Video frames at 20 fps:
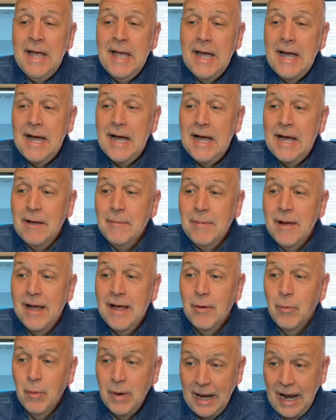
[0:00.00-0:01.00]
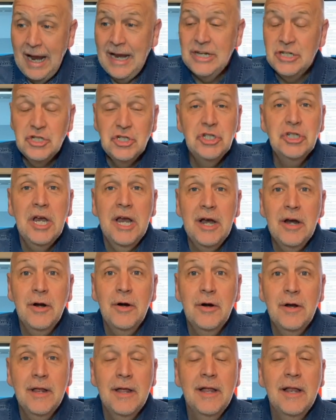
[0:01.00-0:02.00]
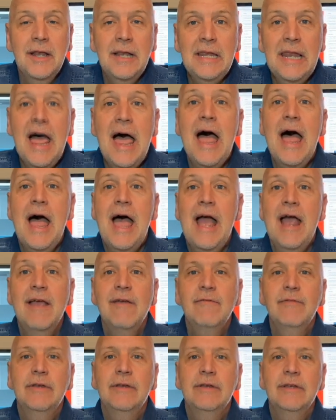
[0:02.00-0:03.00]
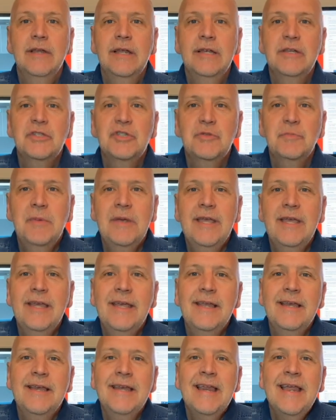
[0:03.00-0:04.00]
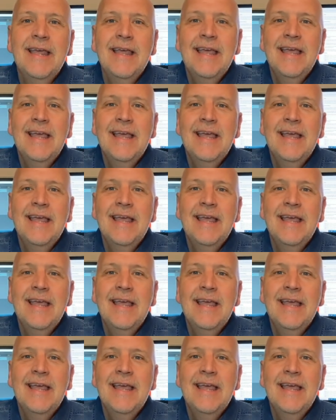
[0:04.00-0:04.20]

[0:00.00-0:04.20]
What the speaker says: I had shared live and speaking,